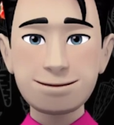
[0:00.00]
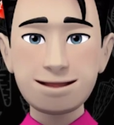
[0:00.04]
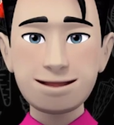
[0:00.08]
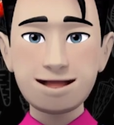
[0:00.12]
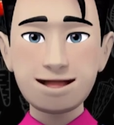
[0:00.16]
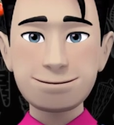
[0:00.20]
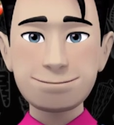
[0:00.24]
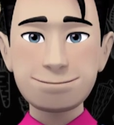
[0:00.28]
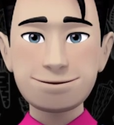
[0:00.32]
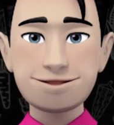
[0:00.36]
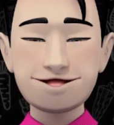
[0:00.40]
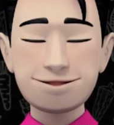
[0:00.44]

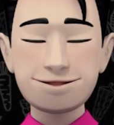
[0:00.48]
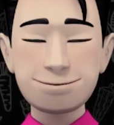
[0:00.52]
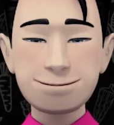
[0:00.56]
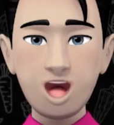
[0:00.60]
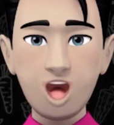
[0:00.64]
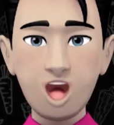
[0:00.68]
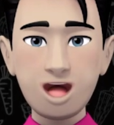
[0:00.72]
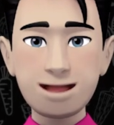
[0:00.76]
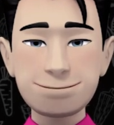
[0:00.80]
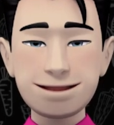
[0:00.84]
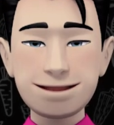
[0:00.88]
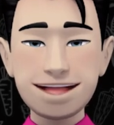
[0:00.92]
which app
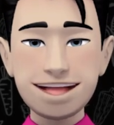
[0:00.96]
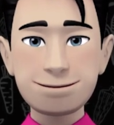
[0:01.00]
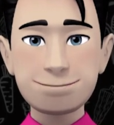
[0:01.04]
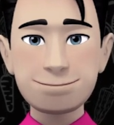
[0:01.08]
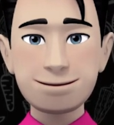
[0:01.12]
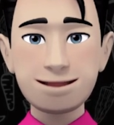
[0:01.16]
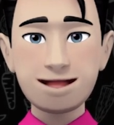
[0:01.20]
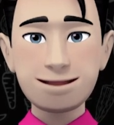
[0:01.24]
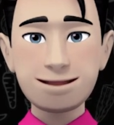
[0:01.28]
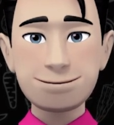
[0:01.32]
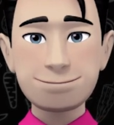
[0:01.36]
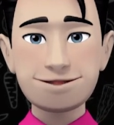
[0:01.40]
or
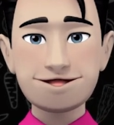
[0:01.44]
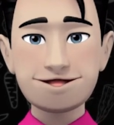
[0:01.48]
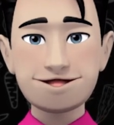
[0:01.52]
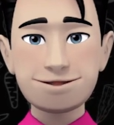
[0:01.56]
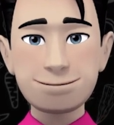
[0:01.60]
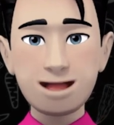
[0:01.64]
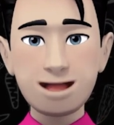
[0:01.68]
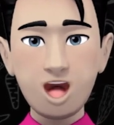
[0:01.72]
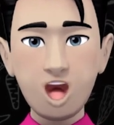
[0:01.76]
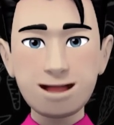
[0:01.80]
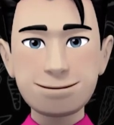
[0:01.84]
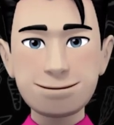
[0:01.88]
website to
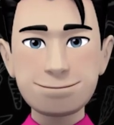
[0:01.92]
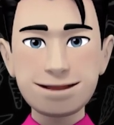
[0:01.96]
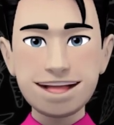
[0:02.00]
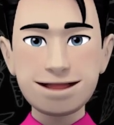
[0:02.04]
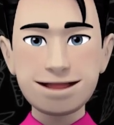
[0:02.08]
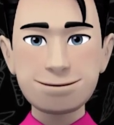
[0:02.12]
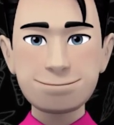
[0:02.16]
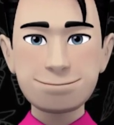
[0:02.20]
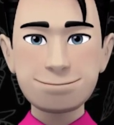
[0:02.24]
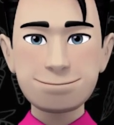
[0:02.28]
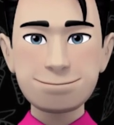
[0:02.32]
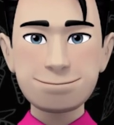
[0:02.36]
advertise
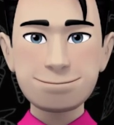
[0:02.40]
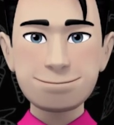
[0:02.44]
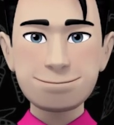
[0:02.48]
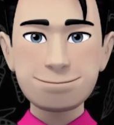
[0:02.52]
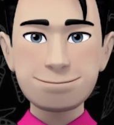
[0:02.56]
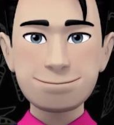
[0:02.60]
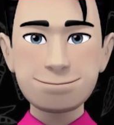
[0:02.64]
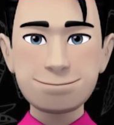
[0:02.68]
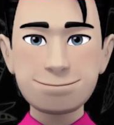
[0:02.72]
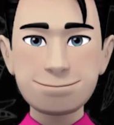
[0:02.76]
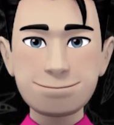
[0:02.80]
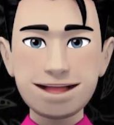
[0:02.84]
on
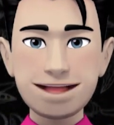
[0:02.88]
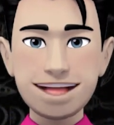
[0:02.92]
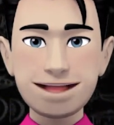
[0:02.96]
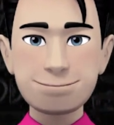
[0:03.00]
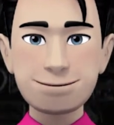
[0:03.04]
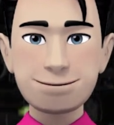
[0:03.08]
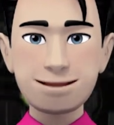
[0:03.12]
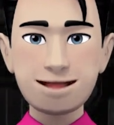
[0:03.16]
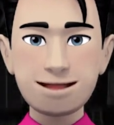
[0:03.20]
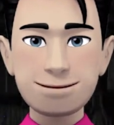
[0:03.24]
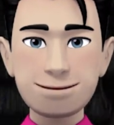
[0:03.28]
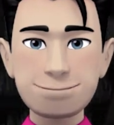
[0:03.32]
so
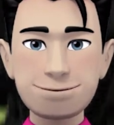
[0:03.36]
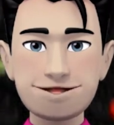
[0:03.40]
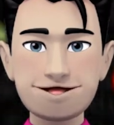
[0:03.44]
that every